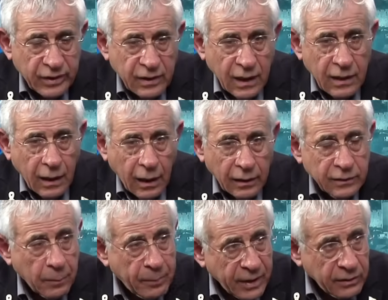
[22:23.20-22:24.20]
when they are
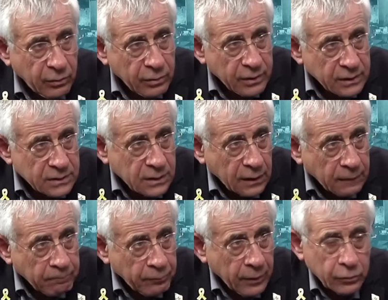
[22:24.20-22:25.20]
depending on
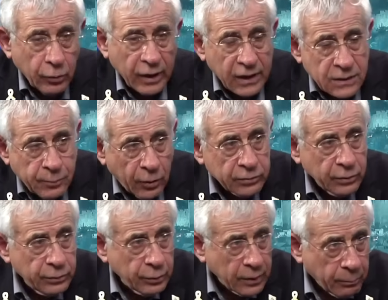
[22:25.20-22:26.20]
Israel to
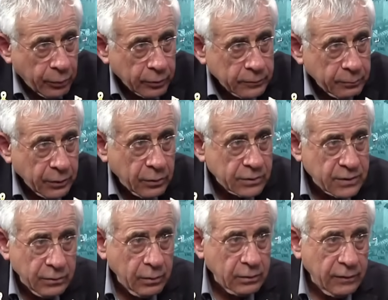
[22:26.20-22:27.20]
export and to import because
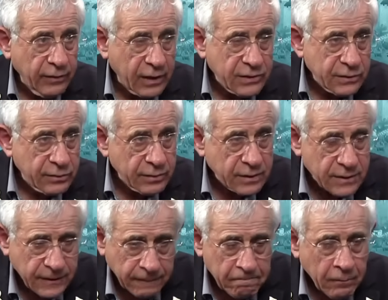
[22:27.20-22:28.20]
they don't have access to the
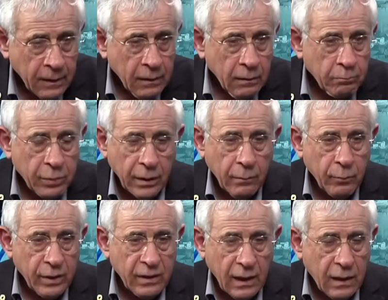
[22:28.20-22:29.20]
sea,
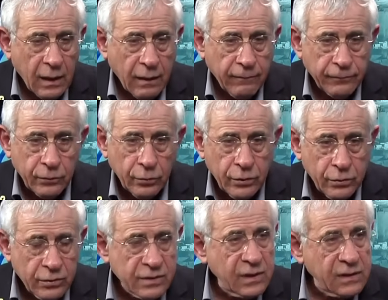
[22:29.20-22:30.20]
when they have to
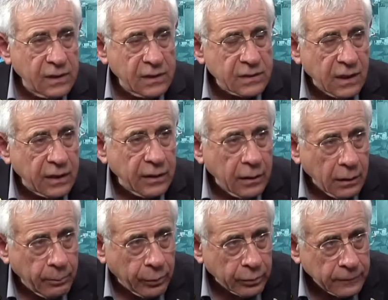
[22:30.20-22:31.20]
use the Israeli
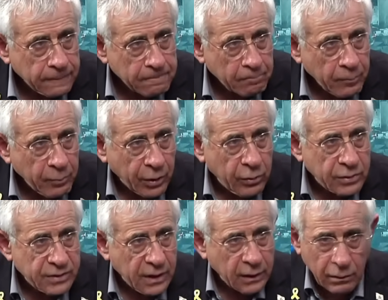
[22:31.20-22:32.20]
airport
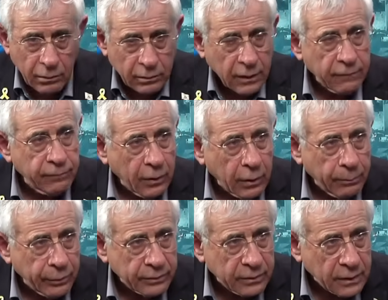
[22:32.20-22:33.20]
because they cannot have
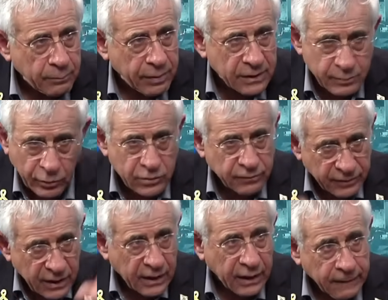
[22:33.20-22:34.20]
airport in their place because
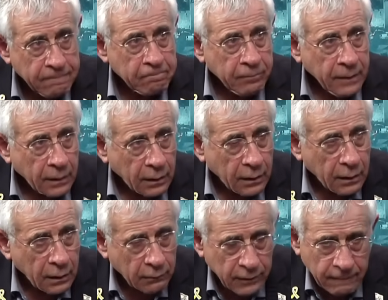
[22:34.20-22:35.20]
of the hilly
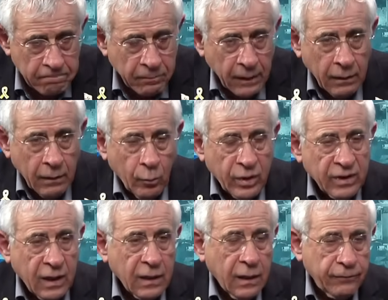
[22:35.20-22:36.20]
area,
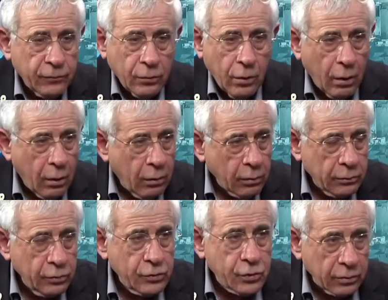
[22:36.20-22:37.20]
when they have to go
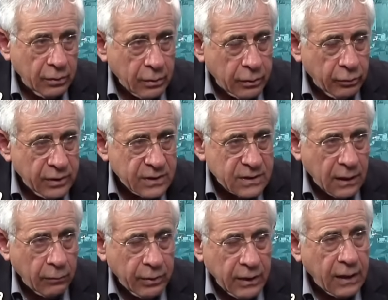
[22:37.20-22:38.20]
to Jordan through
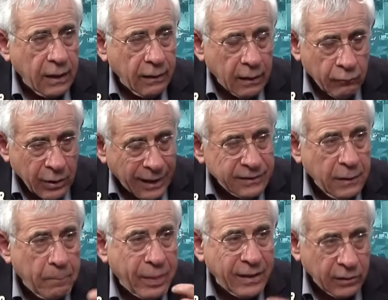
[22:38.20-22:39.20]
Israel, when they are
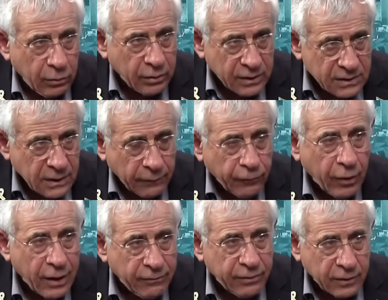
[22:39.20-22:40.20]
depending on Israel
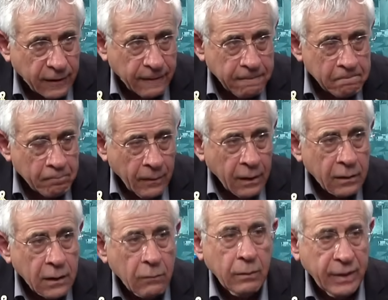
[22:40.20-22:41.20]
for everything,
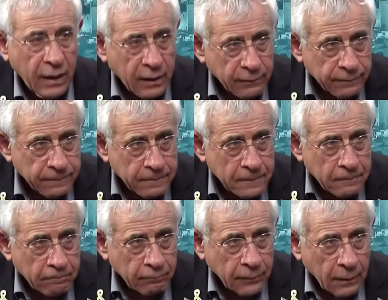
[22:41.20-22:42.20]
they will behave.
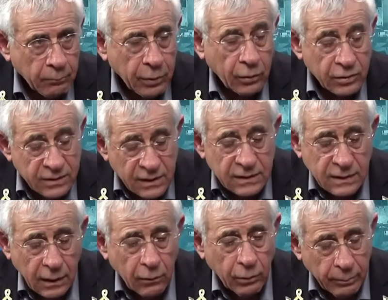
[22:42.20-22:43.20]
Because
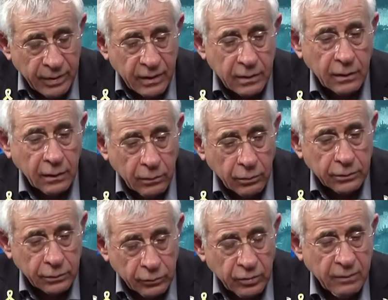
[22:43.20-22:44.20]
Israel will be there in
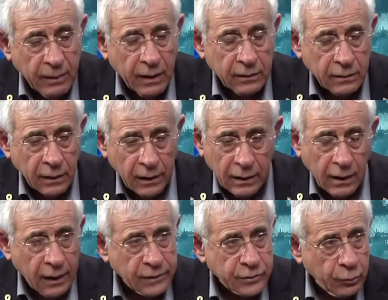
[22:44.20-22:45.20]
order to demand, hey
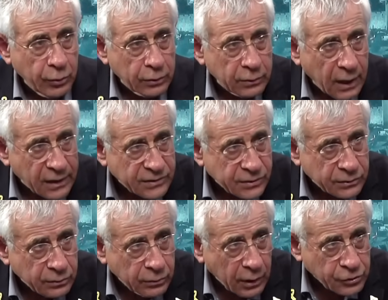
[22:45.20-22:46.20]
guys, you want access
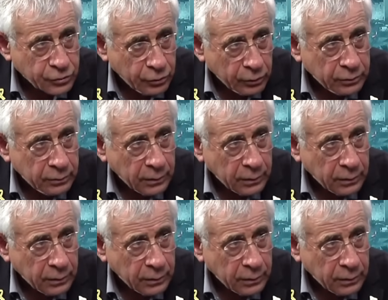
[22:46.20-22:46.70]
to Ashdod